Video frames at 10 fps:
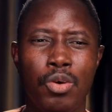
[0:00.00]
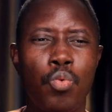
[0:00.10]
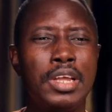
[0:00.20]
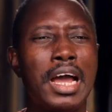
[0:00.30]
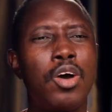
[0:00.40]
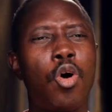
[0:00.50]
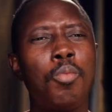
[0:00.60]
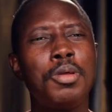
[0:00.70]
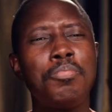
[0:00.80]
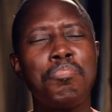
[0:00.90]
When you are
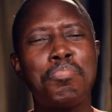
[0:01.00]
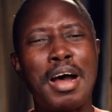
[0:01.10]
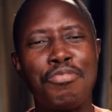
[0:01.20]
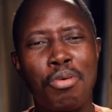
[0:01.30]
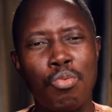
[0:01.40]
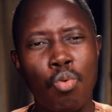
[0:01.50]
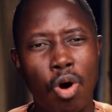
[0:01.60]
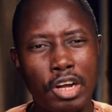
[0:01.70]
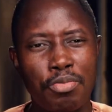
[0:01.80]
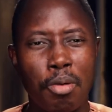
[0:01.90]
coming back from
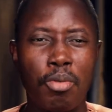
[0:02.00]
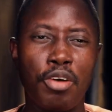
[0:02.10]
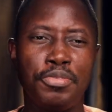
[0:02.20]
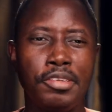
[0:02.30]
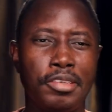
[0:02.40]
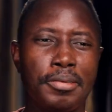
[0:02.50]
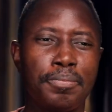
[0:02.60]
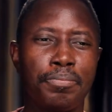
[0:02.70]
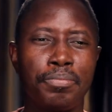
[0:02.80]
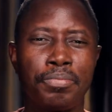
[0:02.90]
work, from office,
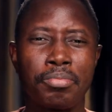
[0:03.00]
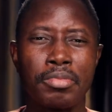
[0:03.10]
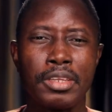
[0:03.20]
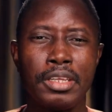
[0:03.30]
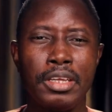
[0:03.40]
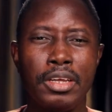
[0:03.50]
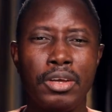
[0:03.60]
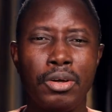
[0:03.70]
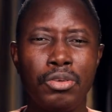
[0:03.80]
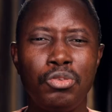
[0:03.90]

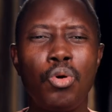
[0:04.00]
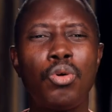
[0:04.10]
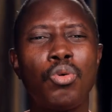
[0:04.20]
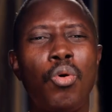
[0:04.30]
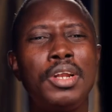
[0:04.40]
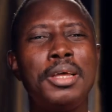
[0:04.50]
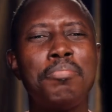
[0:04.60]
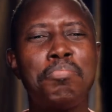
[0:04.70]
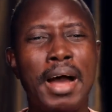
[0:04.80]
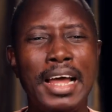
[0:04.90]
don't only
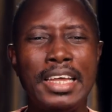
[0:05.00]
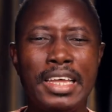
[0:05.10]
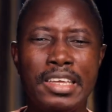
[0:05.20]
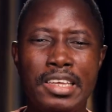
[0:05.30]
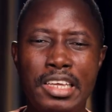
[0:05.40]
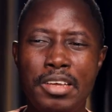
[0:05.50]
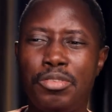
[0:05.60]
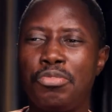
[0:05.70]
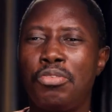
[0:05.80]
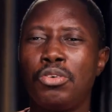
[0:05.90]
buy a
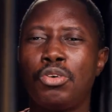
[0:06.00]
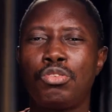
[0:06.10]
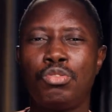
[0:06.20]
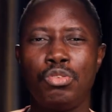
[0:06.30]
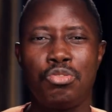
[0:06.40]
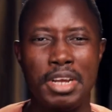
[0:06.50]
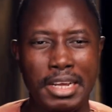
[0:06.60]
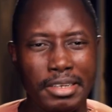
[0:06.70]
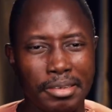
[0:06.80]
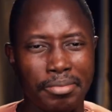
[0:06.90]
gift for your
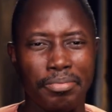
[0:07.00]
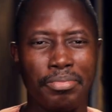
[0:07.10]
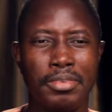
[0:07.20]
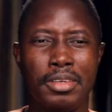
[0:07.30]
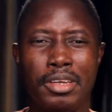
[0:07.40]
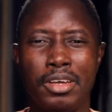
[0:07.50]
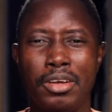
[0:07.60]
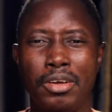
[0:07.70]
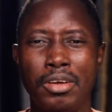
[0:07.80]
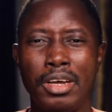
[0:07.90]
children.
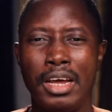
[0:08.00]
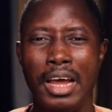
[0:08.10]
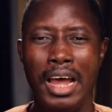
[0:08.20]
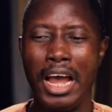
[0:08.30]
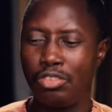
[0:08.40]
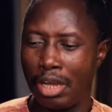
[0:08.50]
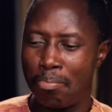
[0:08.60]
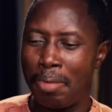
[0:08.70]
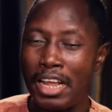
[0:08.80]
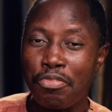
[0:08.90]
As you
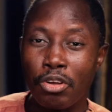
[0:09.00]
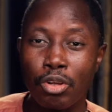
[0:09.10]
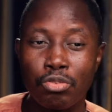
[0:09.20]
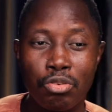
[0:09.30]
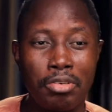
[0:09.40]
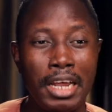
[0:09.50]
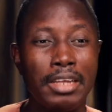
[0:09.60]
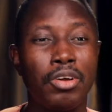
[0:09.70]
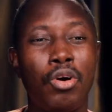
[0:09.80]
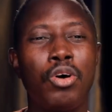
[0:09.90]
buy for your
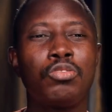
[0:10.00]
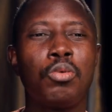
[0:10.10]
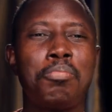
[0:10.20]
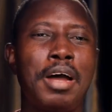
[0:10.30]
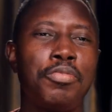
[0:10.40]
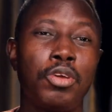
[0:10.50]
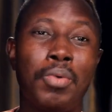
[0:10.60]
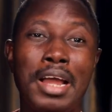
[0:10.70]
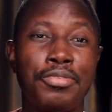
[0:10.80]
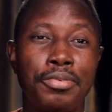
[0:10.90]
children, also buy for your
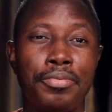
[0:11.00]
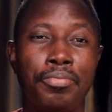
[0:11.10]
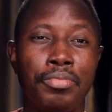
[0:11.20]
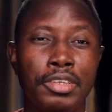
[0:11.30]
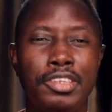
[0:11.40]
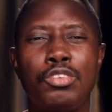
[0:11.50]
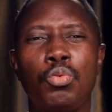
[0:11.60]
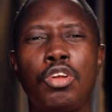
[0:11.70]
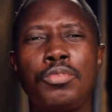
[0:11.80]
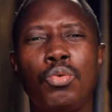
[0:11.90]
wife. This is
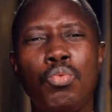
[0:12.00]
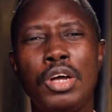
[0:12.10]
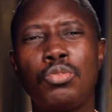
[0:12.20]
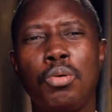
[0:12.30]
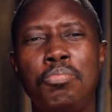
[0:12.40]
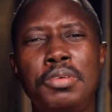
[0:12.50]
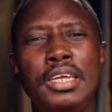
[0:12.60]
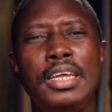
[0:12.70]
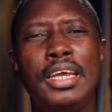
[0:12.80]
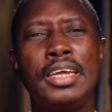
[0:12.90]
one of the ways to
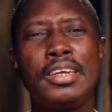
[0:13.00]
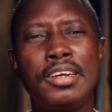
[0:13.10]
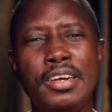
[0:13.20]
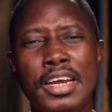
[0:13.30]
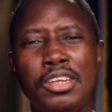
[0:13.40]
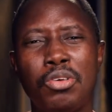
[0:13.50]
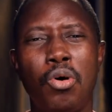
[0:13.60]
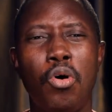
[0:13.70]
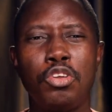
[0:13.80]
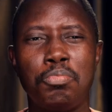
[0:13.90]
be a great
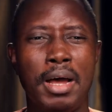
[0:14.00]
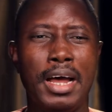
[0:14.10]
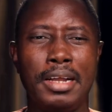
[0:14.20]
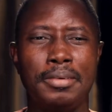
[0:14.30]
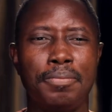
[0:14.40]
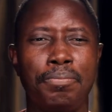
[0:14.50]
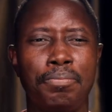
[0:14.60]
husband.